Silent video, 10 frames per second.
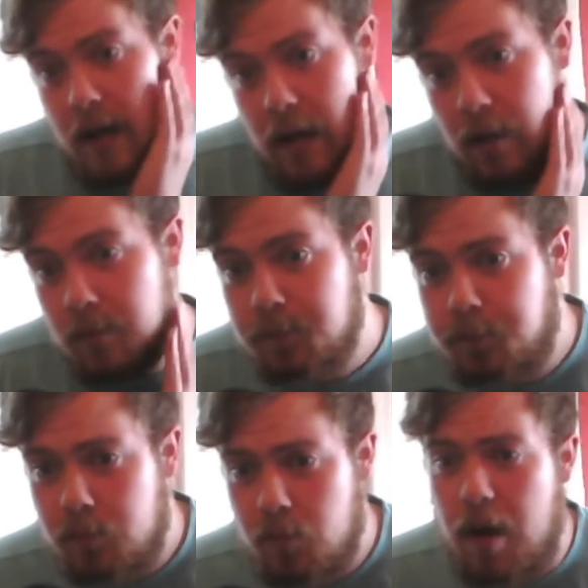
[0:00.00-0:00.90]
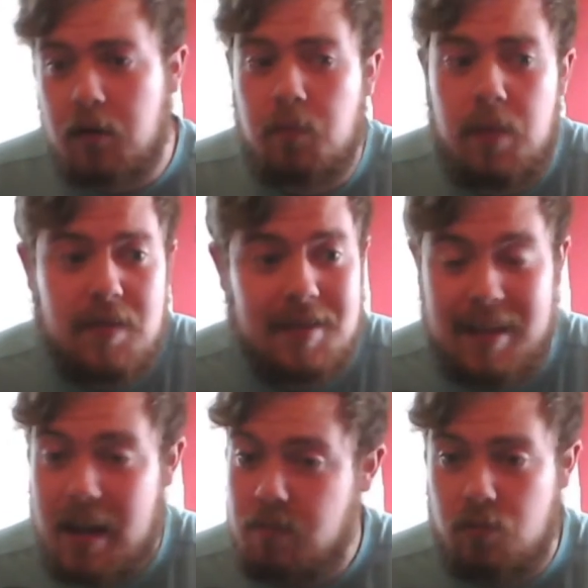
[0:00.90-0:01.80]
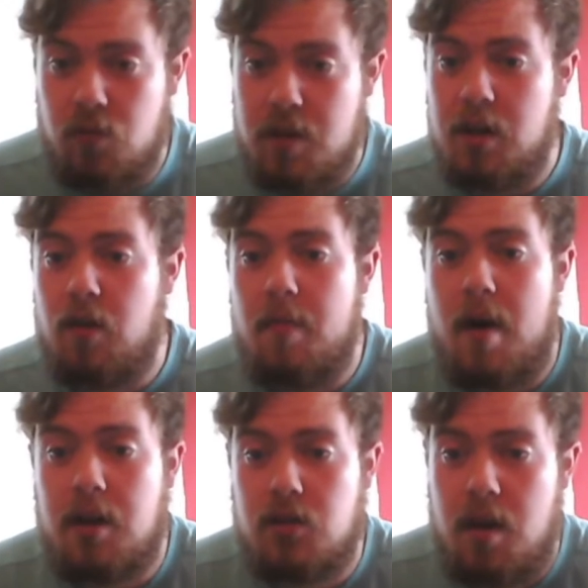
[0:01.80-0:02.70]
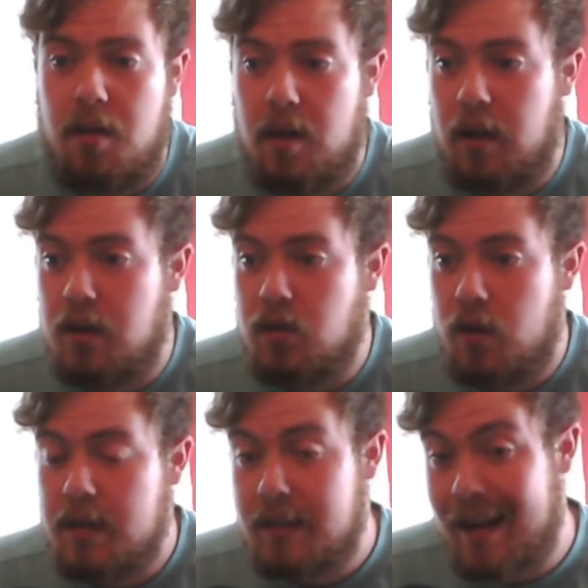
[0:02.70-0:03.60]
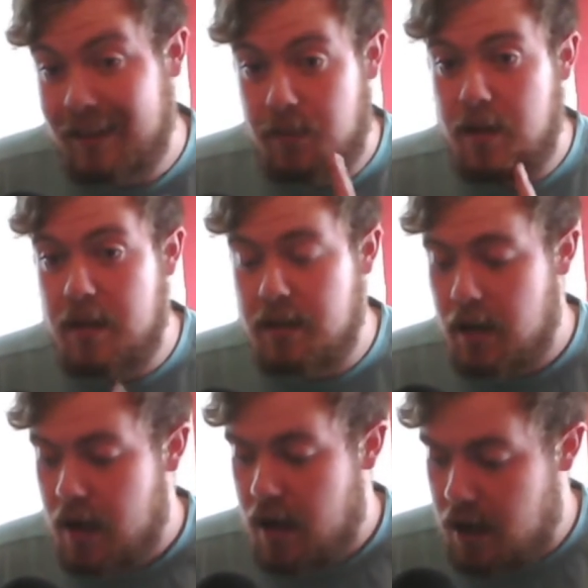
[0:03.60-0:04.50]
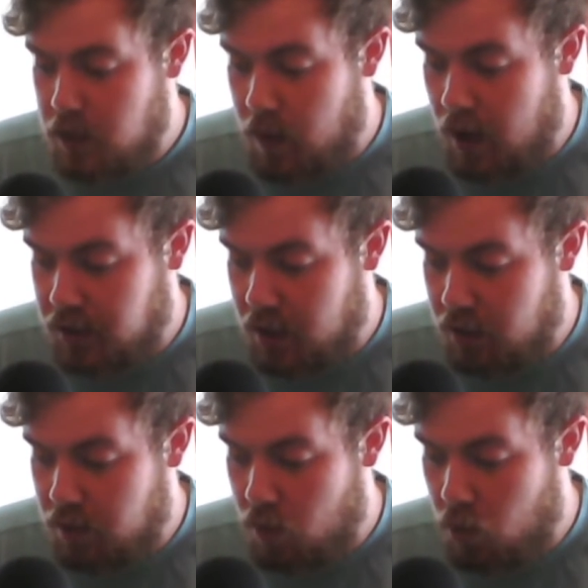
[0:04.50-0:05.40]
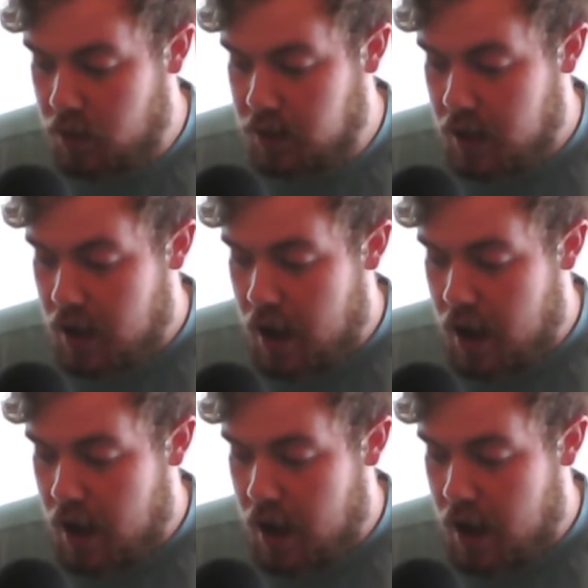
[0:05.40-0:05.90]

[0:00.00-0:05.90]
Malcolm Bivens again, really great manager, I think, and he's got his tag team that he's managing there at the moment.